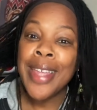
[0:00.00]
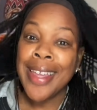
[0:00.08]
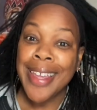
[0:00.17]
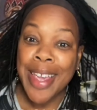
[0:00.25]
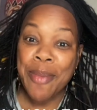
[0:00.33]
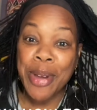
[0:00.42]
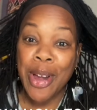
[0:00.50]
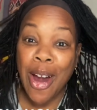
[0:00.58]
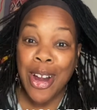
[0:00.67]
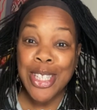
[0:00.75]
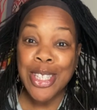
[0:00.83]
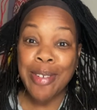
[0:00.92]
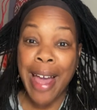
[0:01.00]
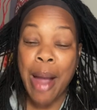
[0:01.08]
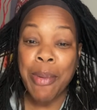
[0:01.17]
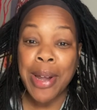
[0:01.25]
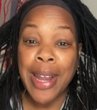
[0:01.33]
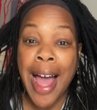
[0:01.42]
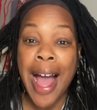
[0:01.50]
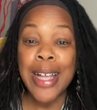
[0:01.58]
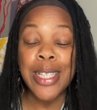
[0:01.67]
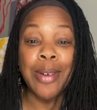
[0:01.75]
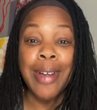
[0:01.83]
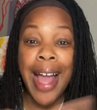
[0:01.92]
in regards to our
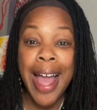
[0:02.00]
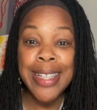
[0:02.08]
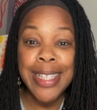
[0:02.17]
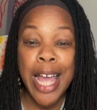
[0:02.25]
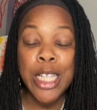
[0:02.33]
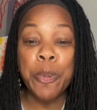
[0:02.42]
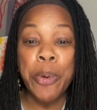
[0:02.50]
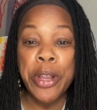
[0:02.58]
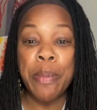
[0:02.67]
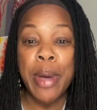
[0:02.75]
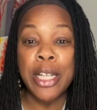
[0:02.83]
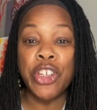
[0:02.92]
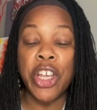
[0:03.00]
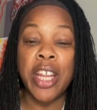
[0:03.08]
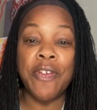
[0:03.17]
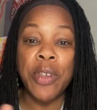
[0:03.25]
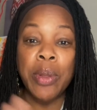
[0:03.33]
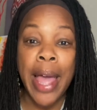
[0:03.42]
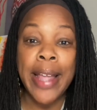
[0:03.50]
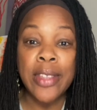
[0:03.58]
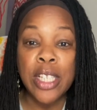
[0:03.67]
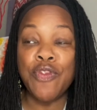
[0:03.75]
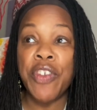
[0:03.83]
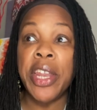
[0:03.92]
locks. So guys, that's pretty much it. If you like
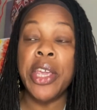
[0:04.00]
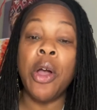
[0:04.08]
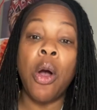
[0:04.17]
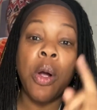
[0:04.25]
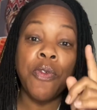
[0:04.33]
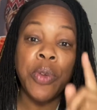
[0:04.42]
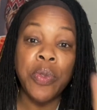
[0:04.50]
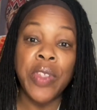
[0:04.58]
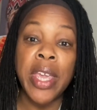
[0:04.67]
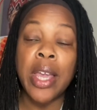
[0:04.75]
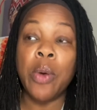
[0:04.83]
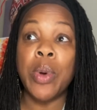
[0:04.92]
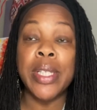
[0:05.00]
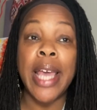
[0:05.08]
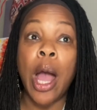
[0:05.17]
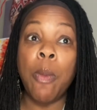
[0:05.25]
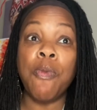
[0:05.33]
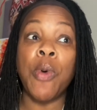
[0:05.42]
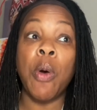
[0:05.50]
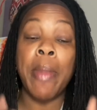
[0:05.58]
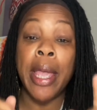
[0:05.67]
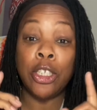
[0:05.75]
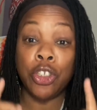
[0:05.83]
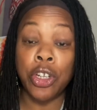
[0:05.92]
this video or if you think it was helpful,
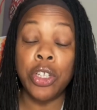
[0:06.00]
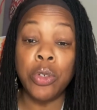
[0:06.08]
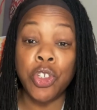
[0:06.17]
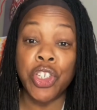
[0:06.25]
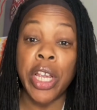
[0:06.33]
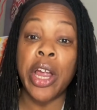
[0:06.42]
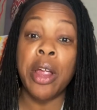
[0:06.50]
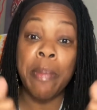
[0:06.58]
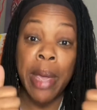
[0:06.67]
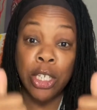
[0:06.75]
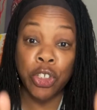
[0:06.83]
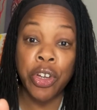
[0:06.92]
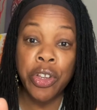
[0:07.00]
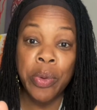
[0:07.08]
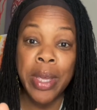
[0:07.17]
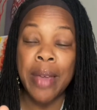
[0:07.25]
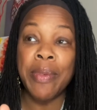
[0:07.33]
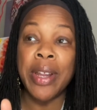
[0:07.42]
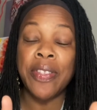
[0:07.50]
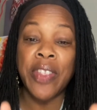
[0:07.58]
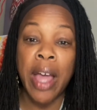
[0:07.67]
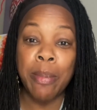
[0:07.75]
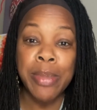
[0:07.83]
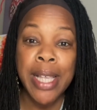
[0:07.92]
make sure you share it. Make sure you give it a
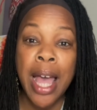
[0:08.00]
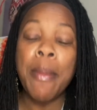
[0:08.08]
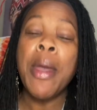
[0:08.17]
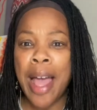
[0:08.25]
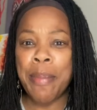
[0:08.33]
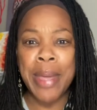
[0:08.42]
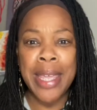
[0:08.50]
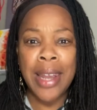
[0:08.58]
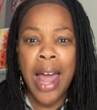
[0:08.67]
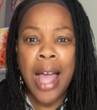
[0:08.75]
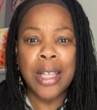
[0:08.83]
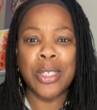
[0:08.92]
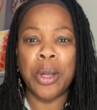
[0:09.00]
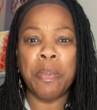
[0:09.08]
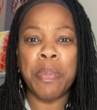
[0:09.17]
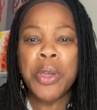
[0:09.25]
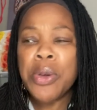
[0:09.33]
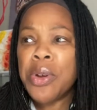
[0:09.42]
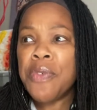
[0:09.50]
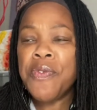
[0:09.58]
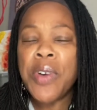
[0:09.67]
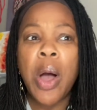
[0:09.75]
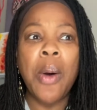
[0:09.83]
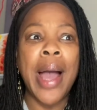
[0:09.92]
thumbs up. I mean, locks are
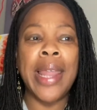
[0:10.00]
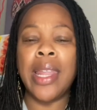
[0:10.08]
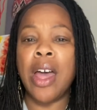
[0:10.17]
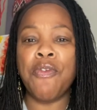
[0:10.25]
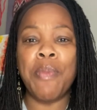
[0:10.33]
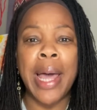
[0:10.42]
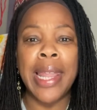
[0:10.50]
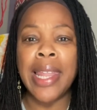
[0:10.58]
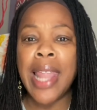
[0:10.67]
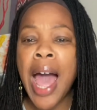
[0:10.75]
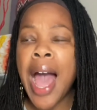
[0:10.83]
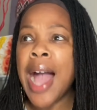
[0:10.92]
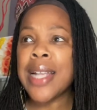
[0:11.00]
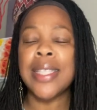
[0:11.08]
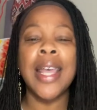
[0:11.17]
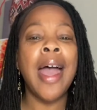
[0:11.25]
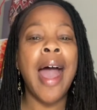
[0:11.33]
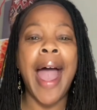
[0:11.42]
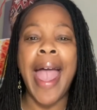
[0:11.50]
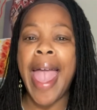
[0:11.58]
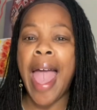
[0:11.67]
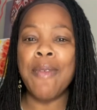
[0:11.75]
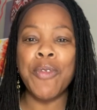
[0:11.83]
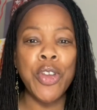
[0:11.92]
beautiful. I love my locks. I
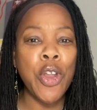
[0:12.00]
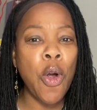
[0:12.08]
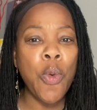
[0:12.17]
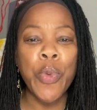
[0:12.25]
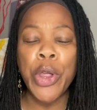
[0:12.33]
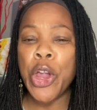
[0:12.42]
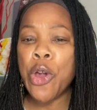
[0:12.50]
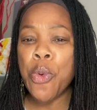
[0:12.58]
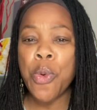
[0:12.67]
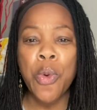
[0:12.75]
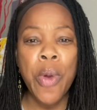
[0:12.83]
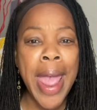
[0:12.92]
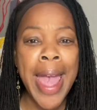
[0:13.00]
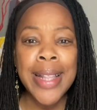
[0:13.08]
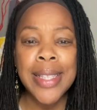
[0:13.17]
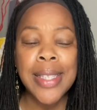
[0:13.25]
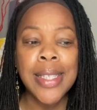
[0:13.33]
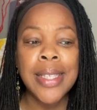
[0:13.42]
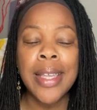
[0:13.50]
have no regrets.